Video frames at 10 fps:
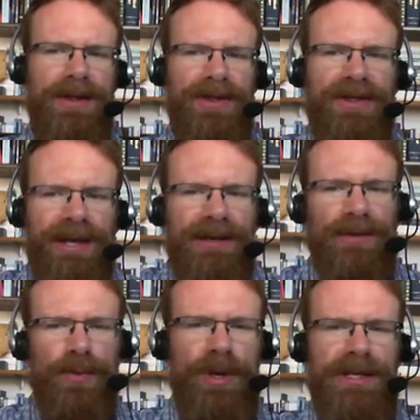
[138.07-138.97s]

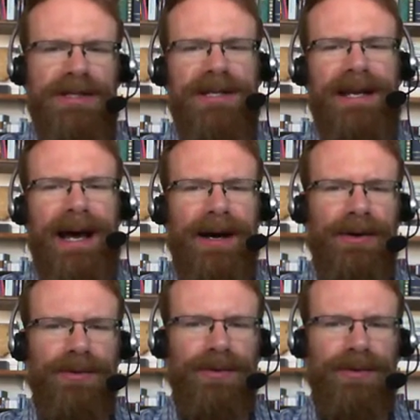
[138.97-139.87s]
Then we can see
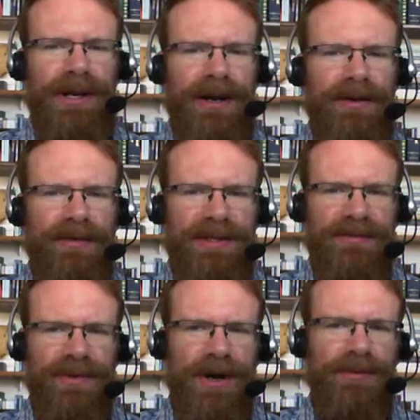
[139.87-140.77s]
how the narrative has
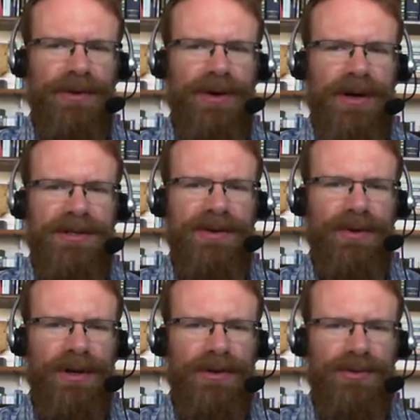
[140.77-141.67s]
evolved across
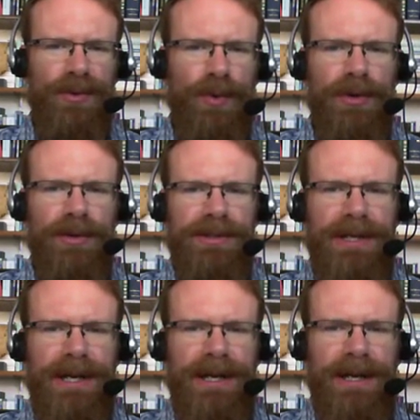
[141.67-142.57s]
different cultural worlds,
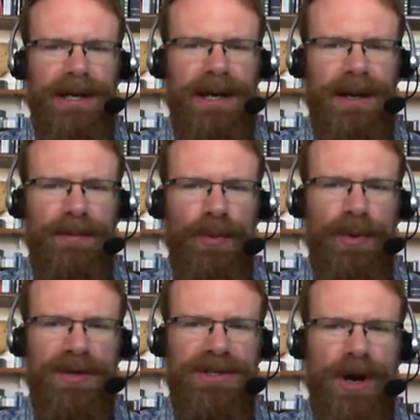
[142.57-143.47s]
uh, but
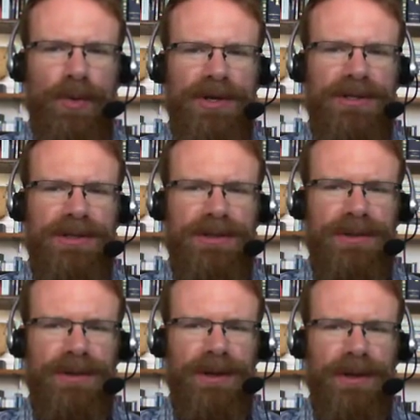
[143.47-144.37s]
we must always
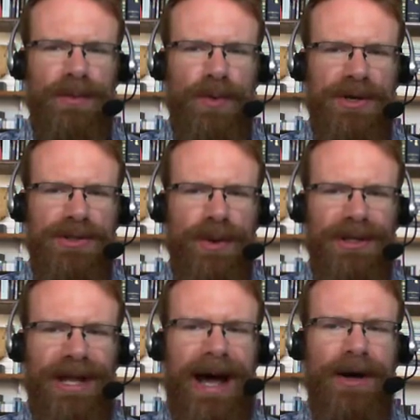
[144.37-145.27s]
uh, want to
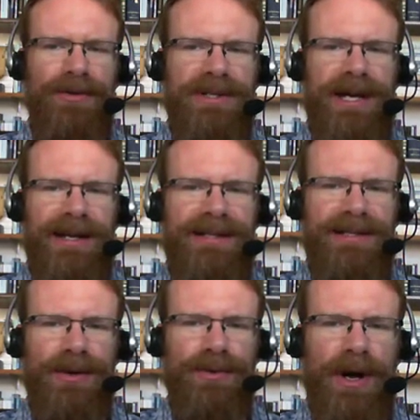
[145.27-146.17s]
allow the text
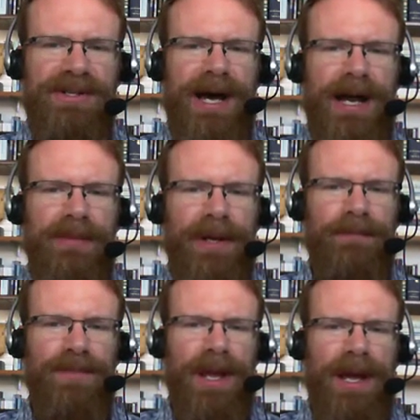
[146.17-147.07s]
its own autonomy.
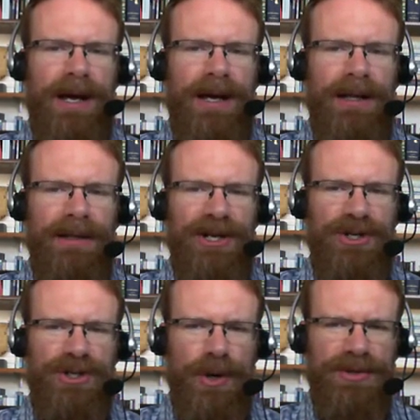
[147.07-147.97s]
Uh, let it
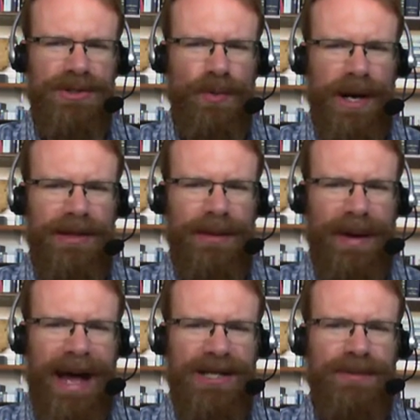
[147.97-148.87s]
show us the way that
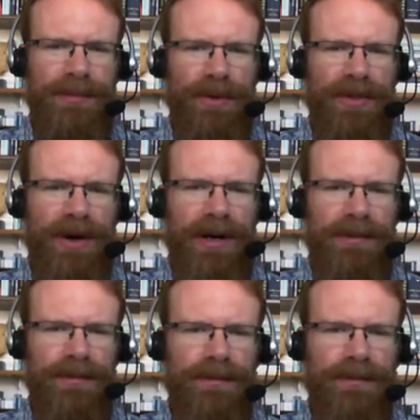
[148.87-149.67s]
past people thought.